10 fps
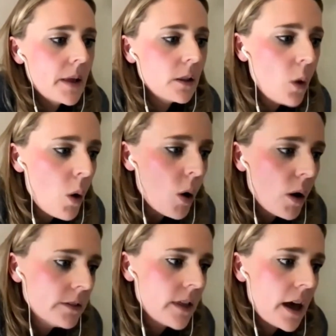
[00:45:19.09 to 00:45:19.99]

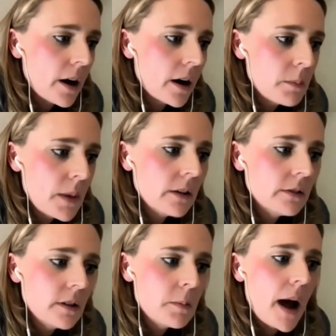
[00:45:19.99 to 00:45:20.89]
laws that are
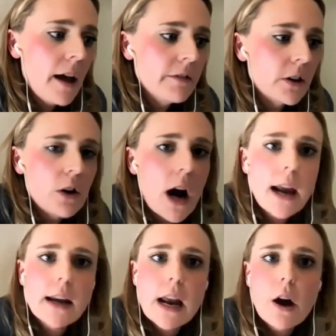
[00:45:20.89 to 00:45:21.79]
administered by a
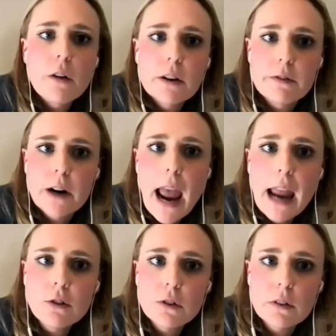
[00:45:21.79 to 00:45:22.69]
variety of different
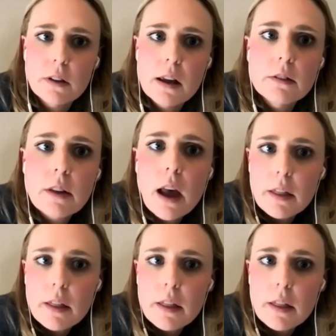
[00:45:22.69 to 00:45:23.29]
agencies,